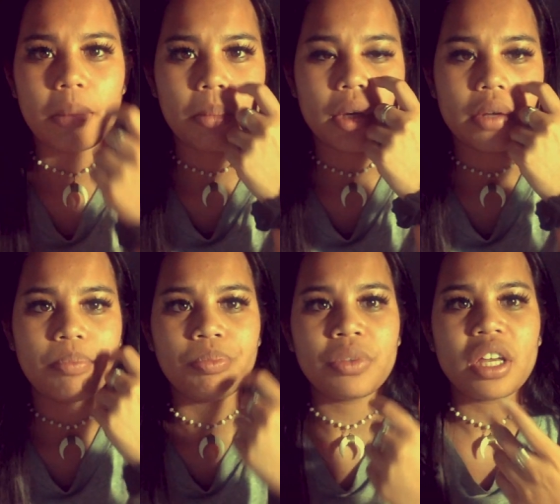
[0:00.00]

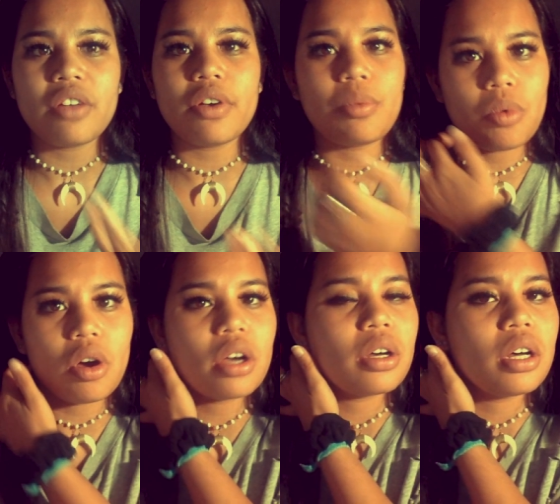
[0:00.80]
But if I'm
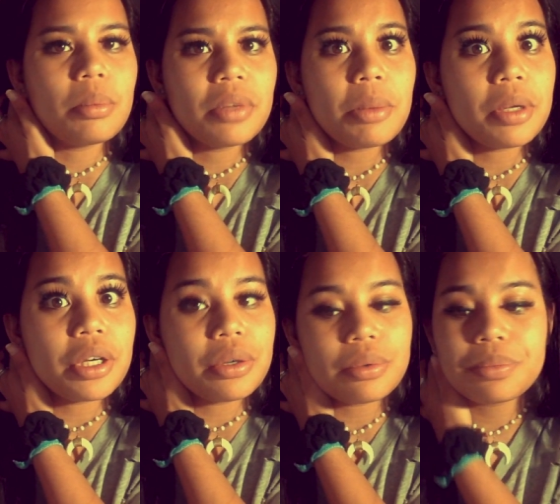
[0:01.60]
wrong, um, let me
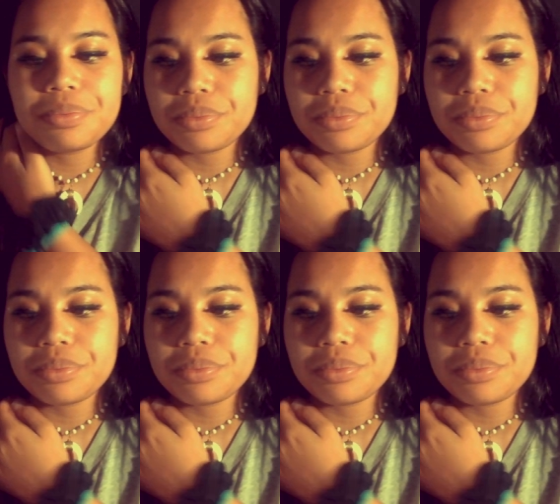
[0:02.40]
know.